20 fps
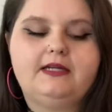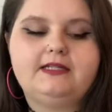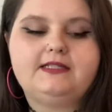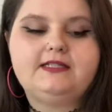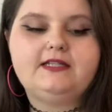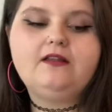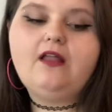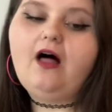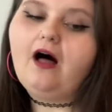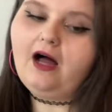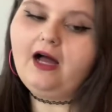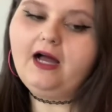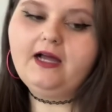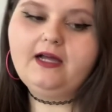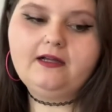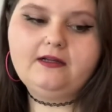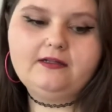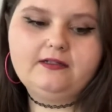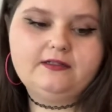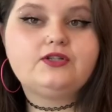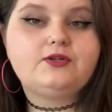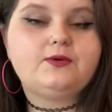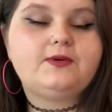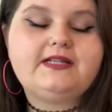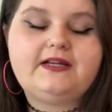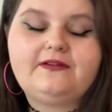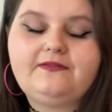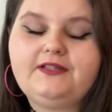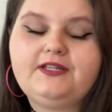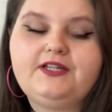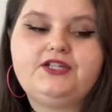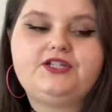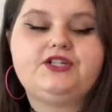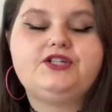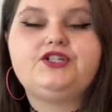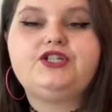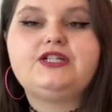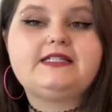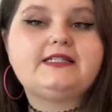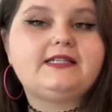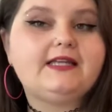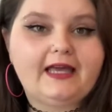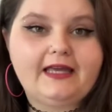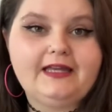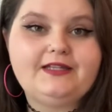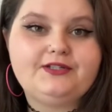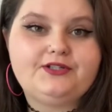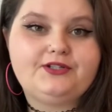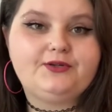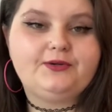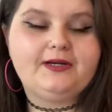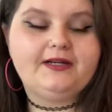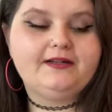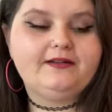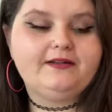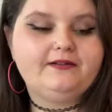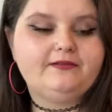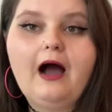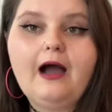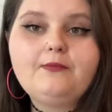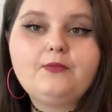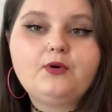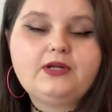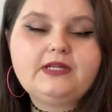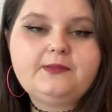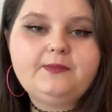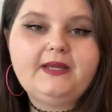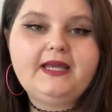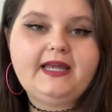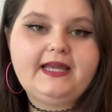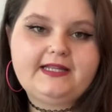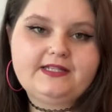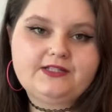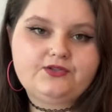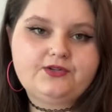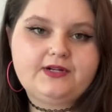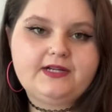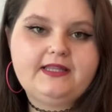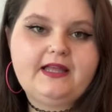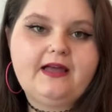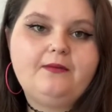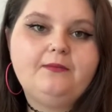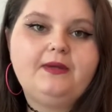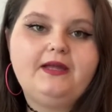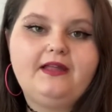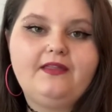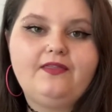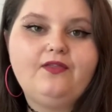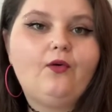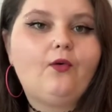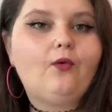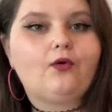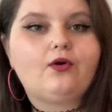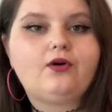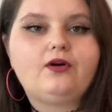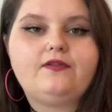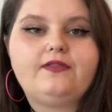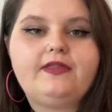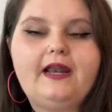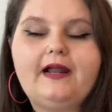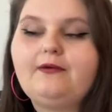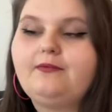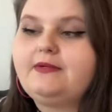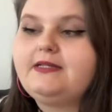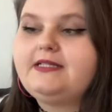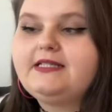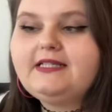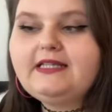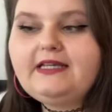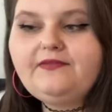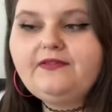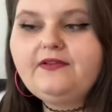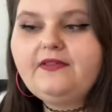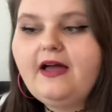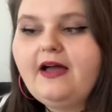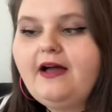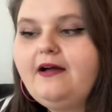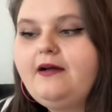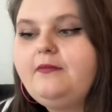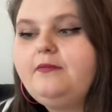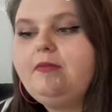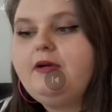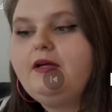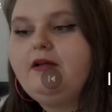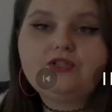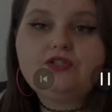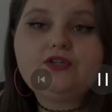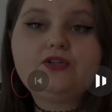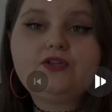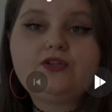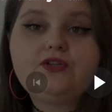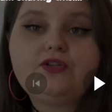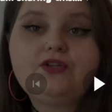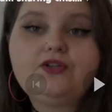It's a lot, so I definitely should just get into it. I'm going to be answering them in the order that I received them. So